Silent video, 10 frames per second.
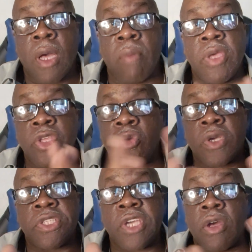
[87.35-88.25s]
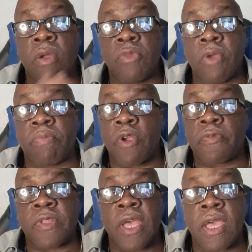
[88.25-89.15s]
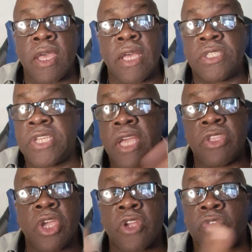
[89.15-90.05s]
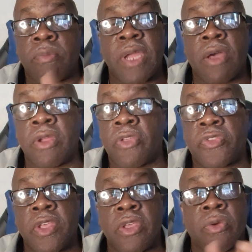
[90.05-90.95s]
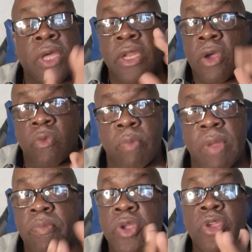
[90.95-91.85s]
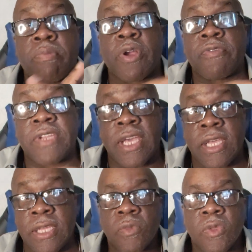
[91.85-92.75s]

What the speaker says: I mean, you can tell them your birthday, and 10 years from now they'll see you and they'll remember your birthday.